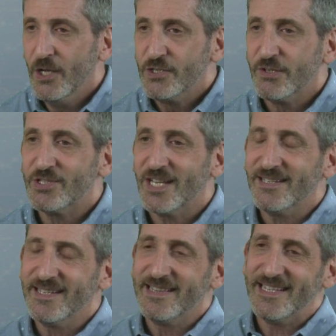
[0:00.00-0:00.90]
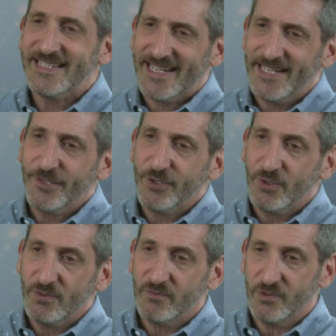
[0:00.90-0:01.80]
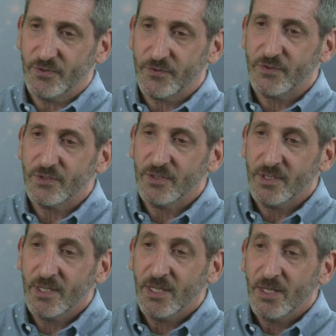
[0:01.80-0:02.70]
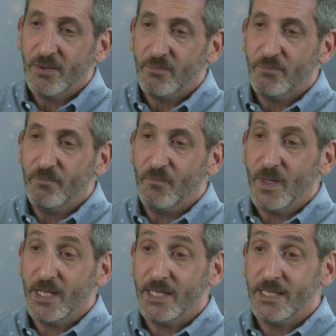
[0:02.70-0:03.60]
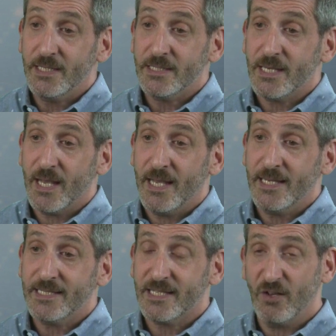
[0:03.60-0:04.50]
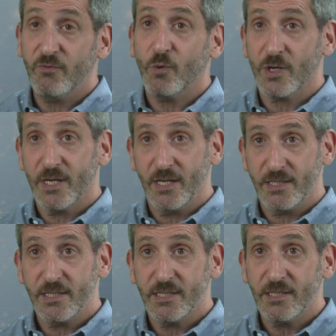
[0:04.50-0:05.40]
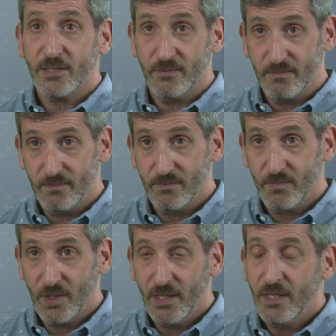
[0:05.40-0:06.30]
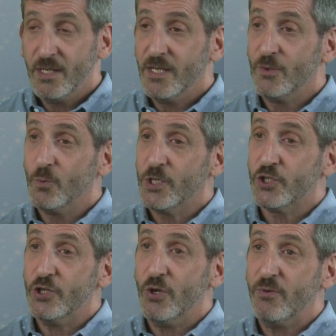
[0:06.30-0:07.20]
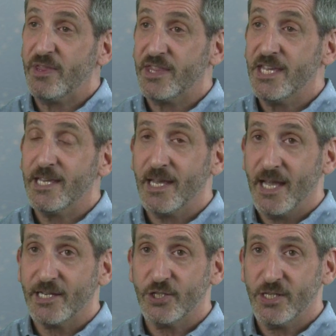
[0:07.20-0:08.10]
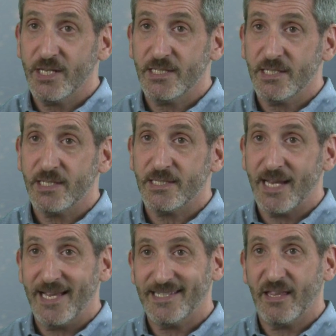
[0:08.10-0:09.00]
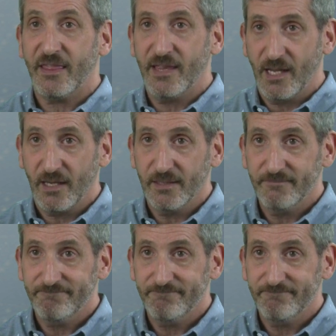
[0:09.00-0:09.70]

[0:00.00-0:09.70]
So suddenly the entire universe is a self-organizing system in which no thing actually exists as a thing.